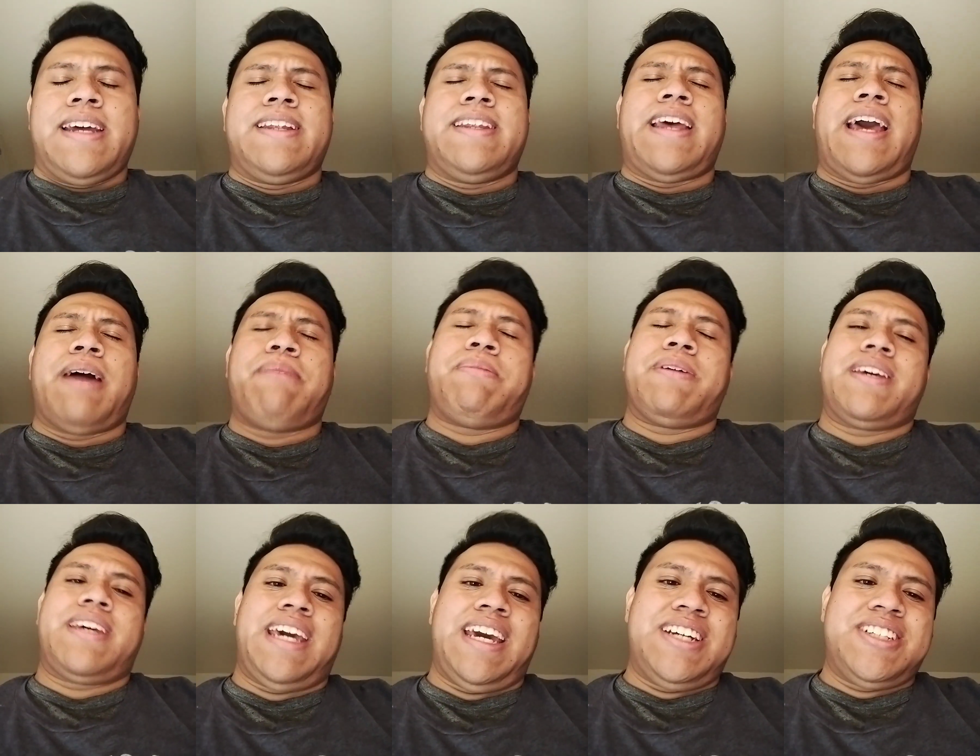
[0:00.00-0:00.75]
the
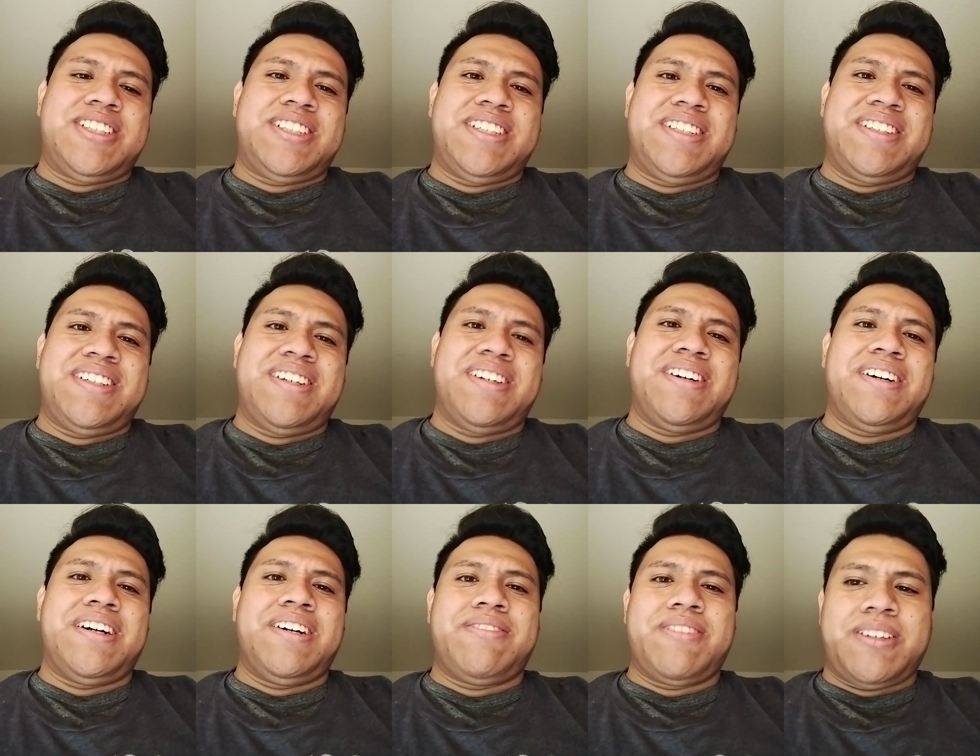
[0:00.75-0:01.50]
application
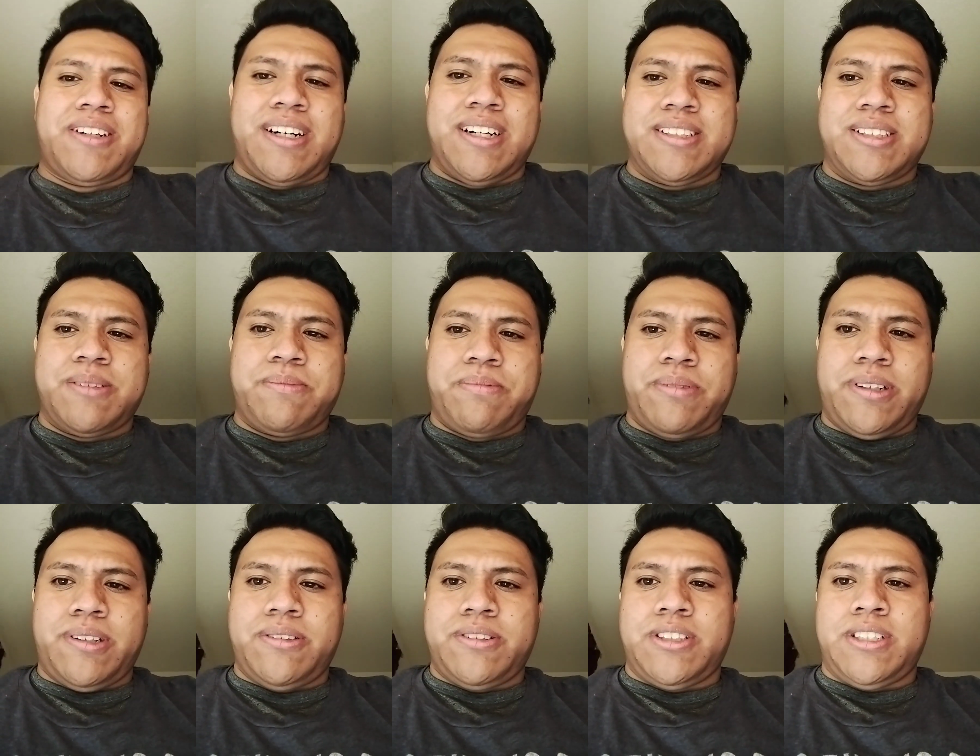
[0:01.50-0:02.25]
of the cost
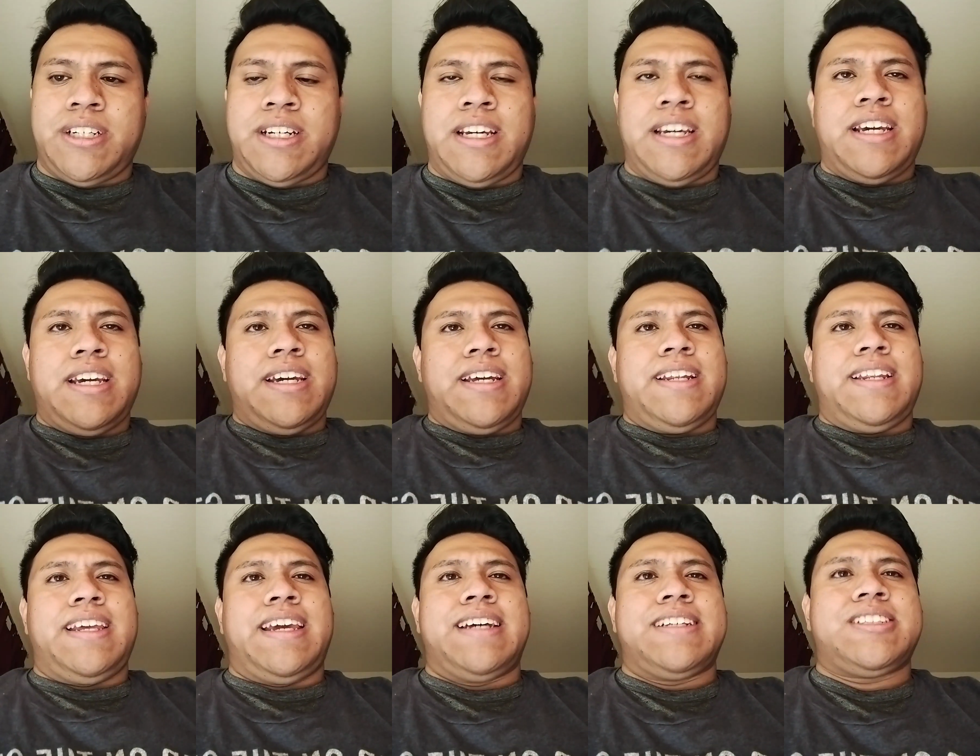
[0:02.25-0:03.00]
approach,
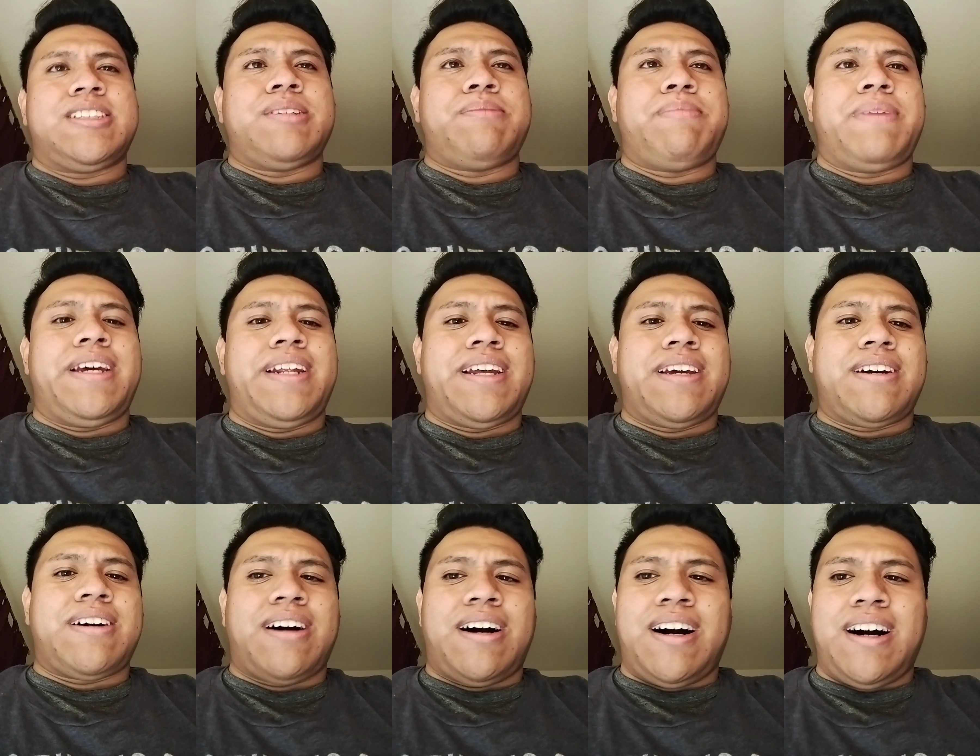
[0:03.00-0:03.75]
the estimating
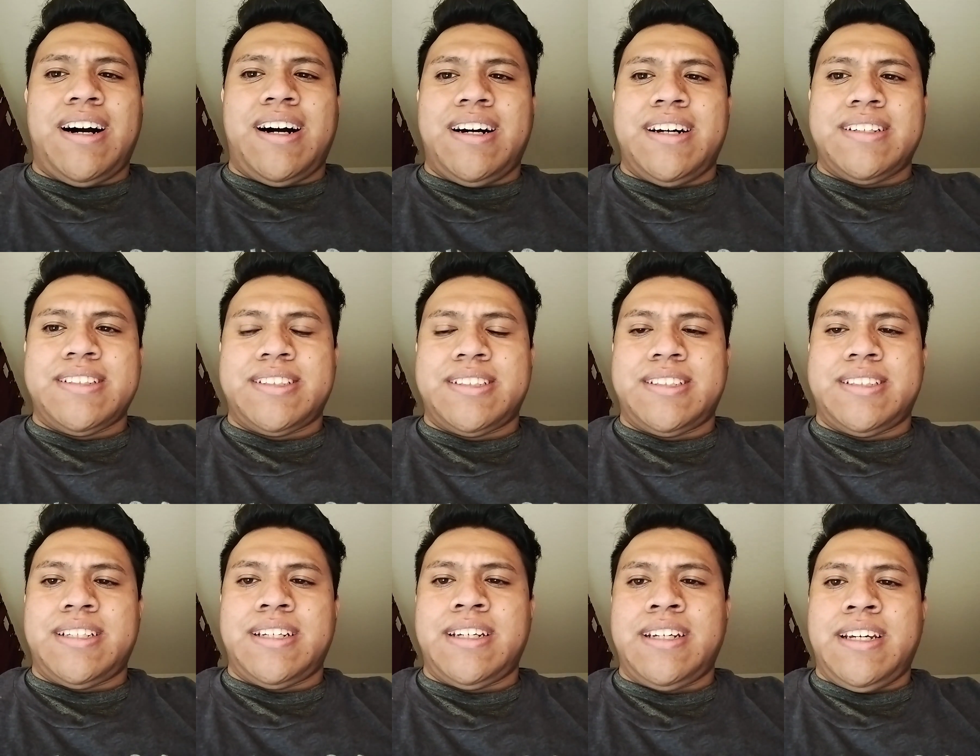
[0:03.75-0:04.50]

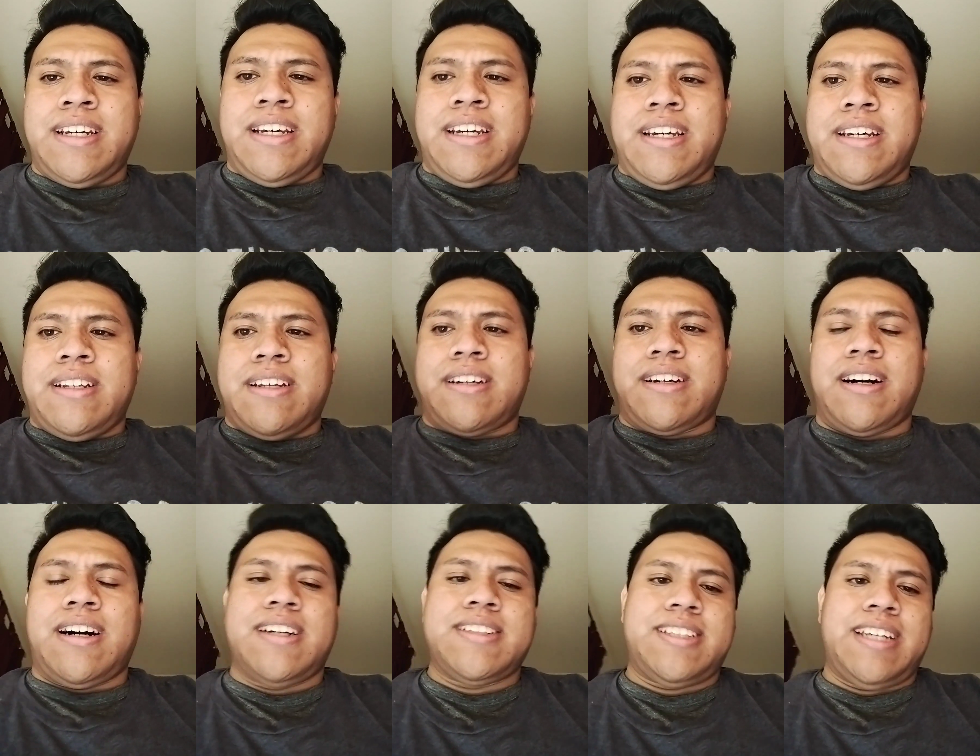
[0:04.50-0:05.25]
cost, the
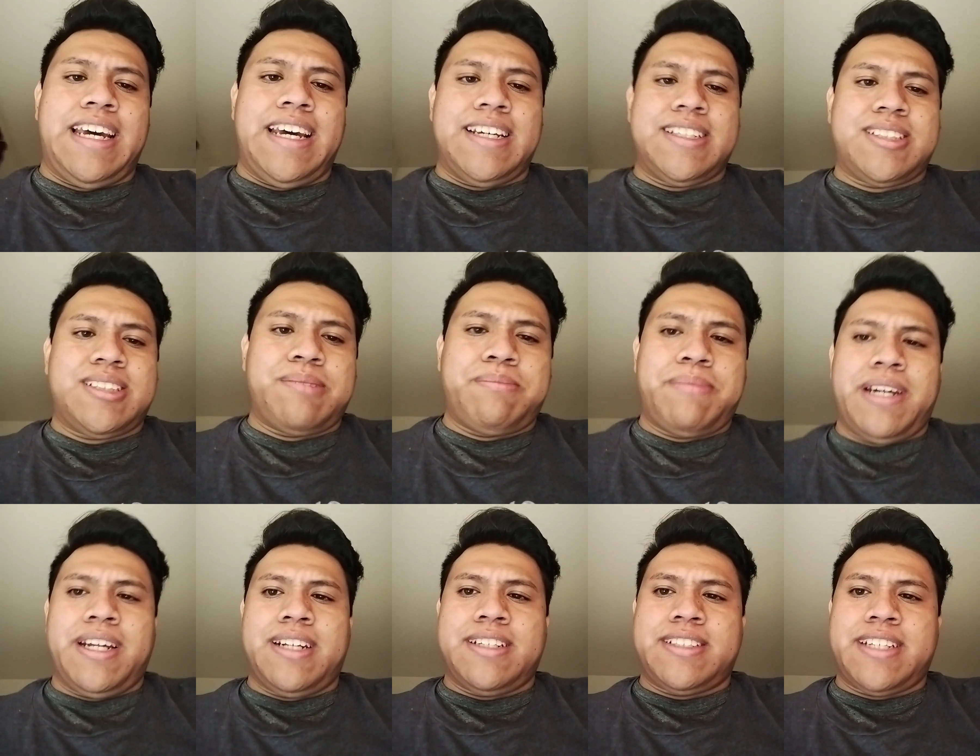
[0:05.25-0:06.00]
cost
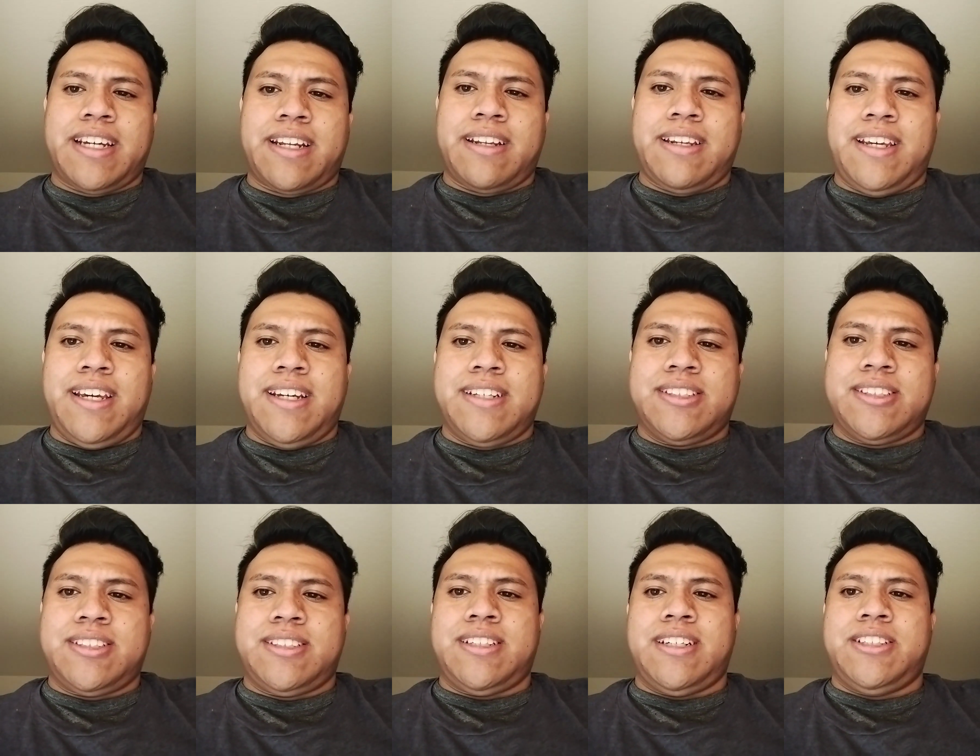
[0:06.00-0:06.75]
estimating techniques
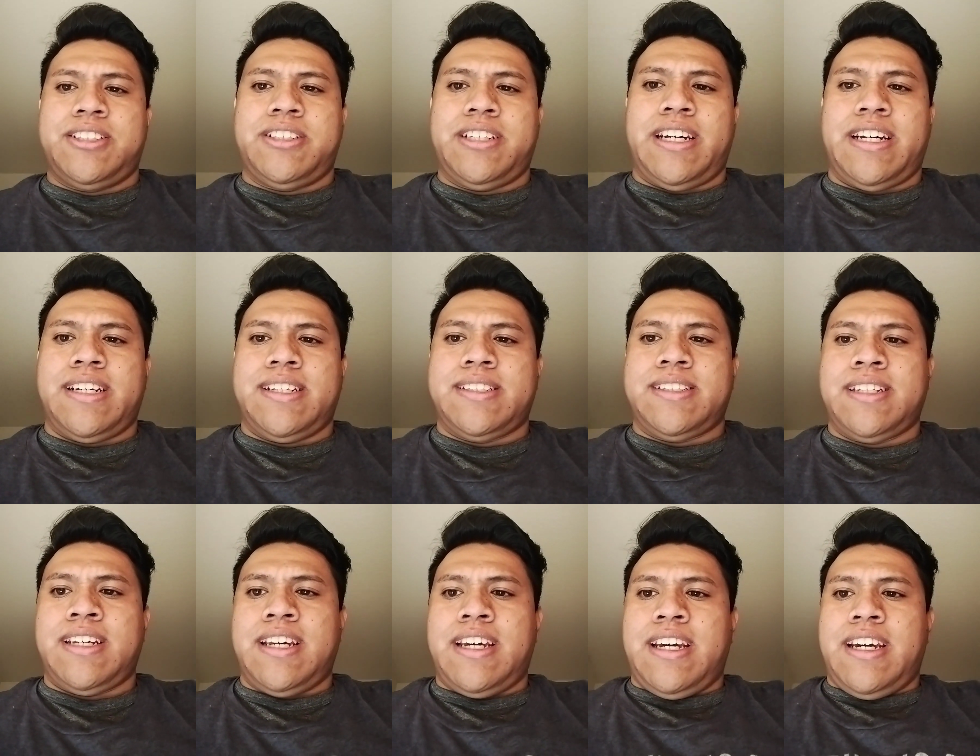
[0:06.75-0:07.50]
such
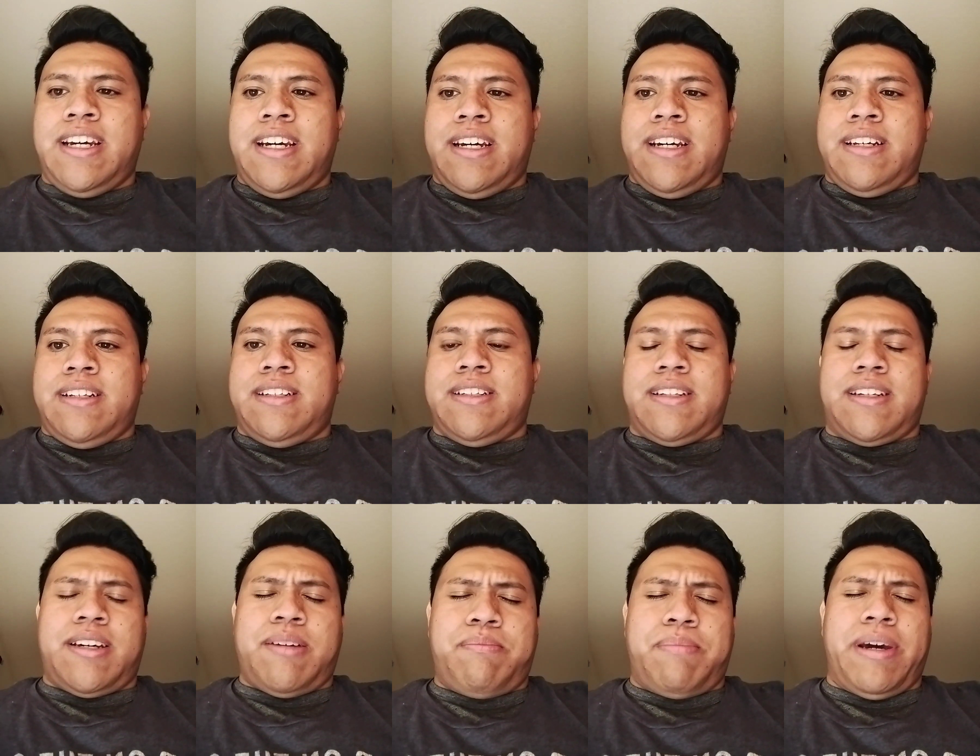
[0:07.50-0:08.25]
as the
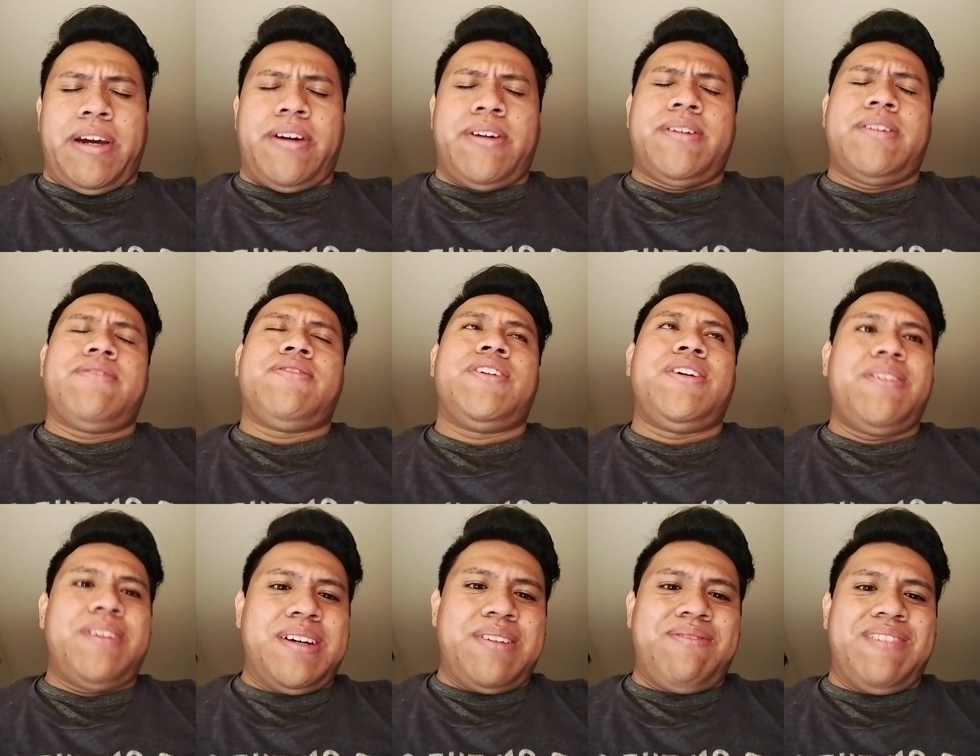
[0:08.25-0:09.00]
comparative
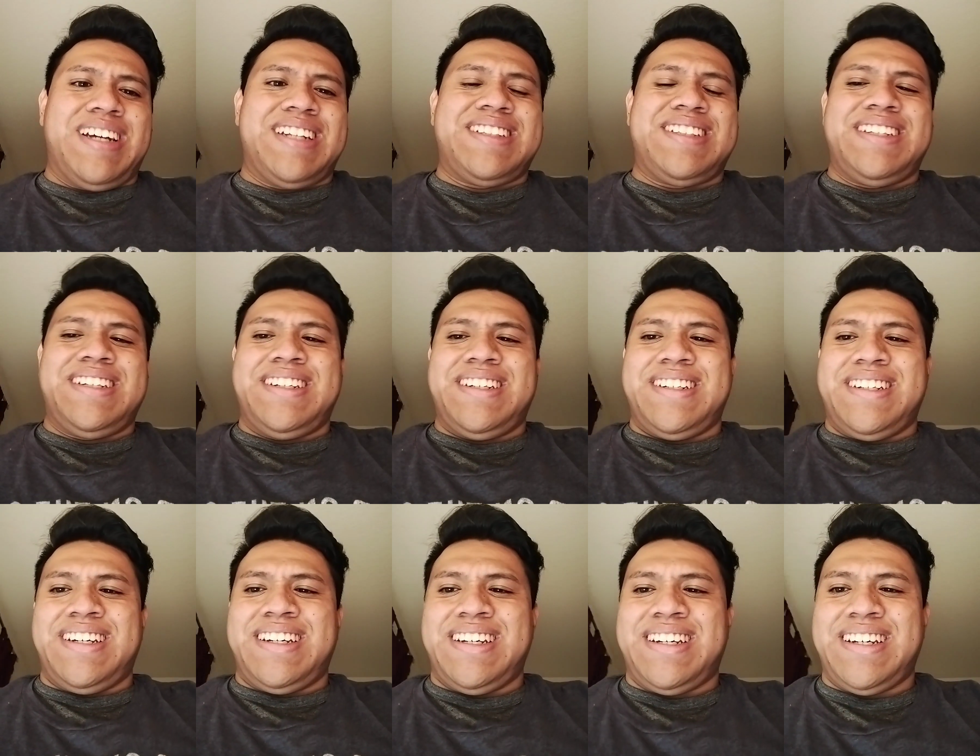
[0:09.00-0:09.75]
unit
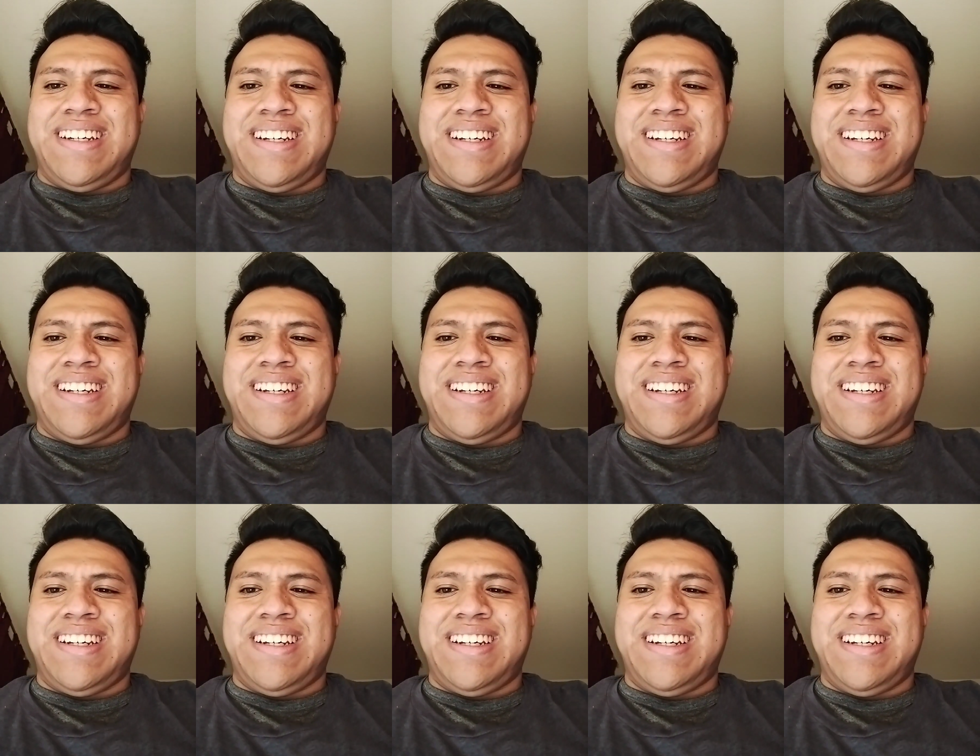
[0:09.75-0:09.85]
method,